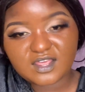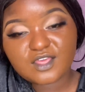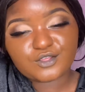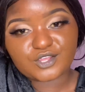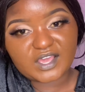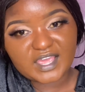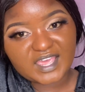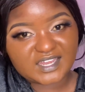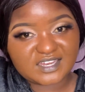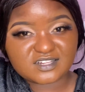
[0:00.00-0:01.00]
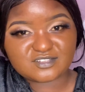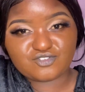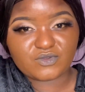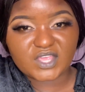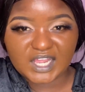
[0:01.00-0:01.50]
your head is
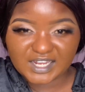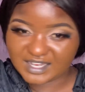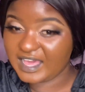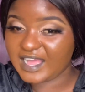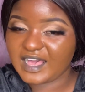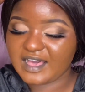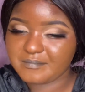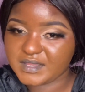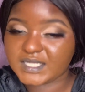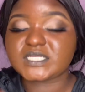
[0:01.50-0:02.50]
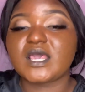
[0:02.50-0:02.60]
looking darker a bit